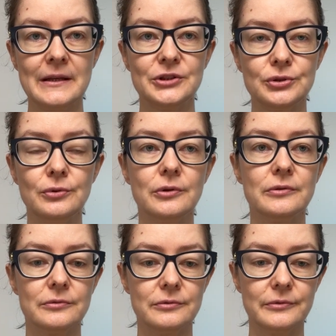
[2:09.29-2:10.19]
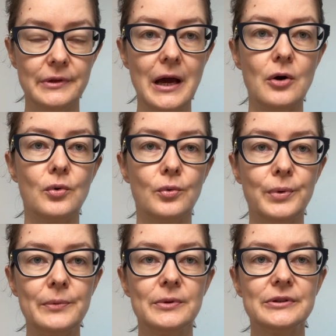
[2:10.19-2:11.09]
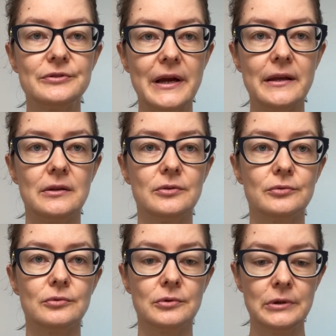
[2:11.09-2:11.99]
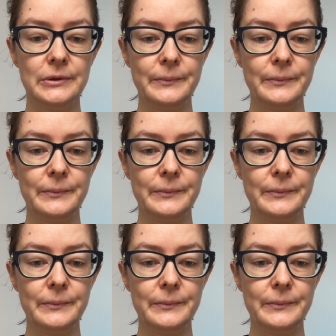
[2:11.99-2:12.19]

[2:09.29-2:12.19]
So now we will try to